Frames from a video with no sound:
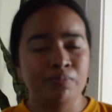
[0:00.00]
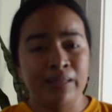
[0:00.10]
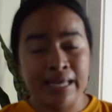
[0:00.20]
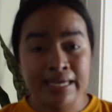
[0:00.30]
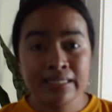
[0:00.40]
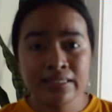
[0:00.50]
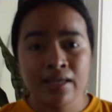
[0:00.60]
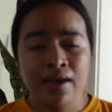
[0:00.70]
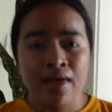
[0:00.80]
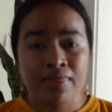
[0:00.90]
place
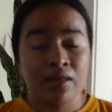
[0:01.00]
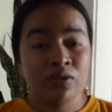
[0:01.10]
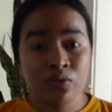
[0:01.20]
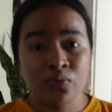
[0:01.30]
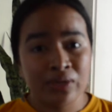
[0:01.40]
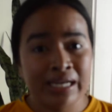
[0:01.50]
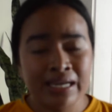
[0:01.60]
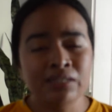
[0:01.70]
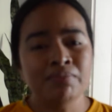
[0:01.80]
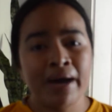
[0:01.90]
that you really
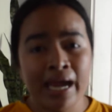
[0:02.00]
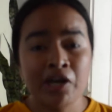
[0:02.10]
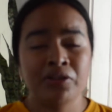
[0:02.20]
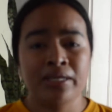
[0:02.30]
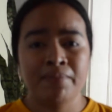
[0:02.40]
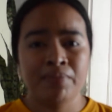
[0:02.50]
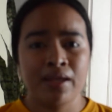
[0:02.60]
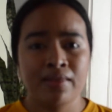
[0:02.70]
admire them.